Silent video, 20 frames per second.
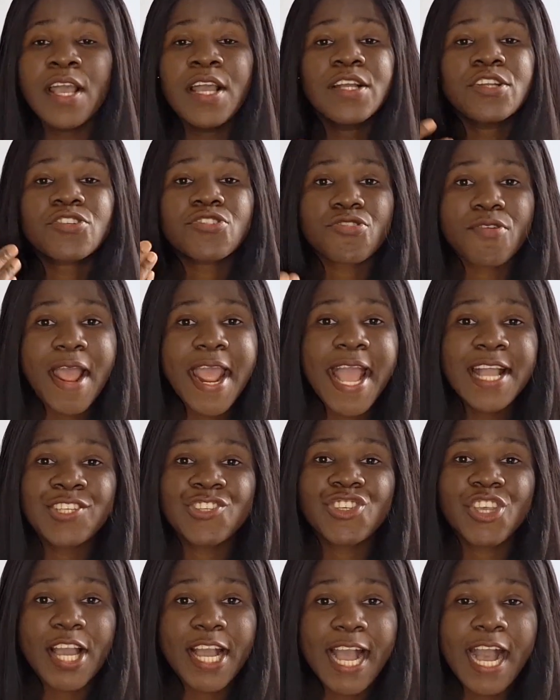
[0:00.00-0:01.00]
try and
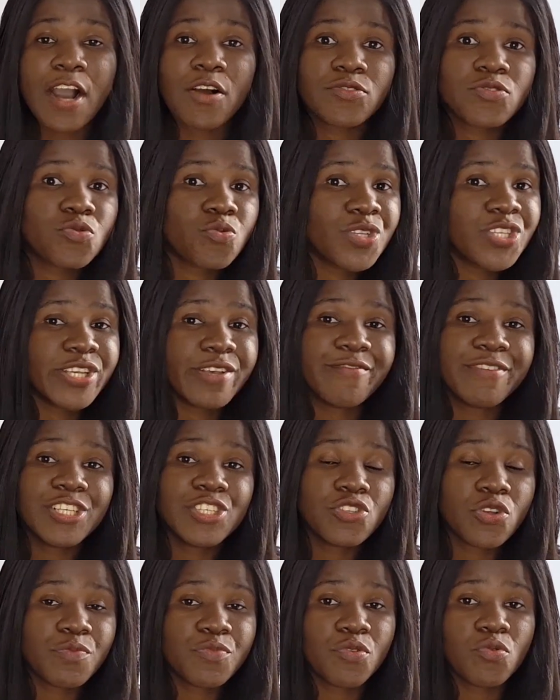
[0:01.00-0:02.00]
check out whichever
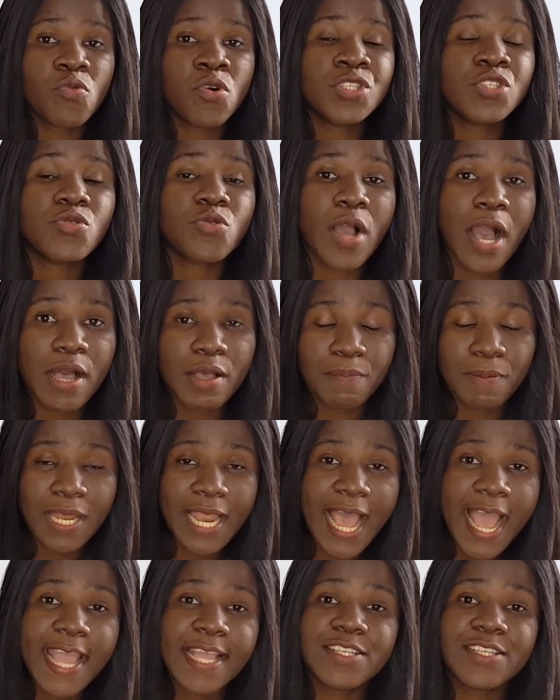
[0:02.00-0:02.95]
job you want to apply.